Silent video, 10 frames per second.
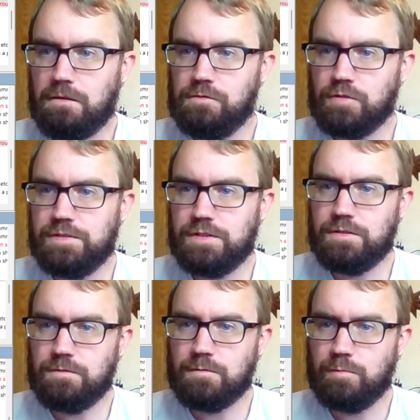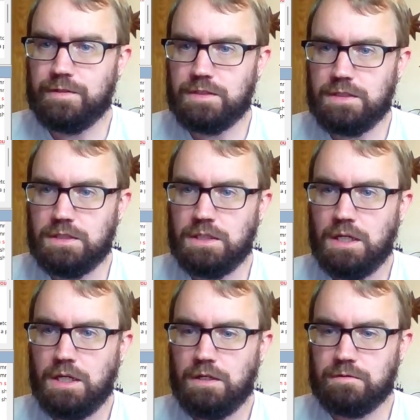Transitions from one scene
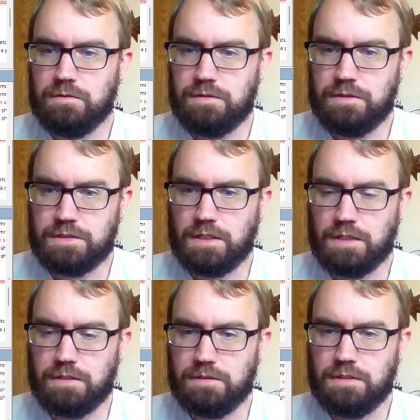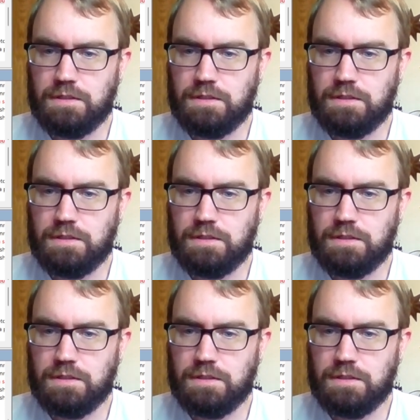through to the start of it.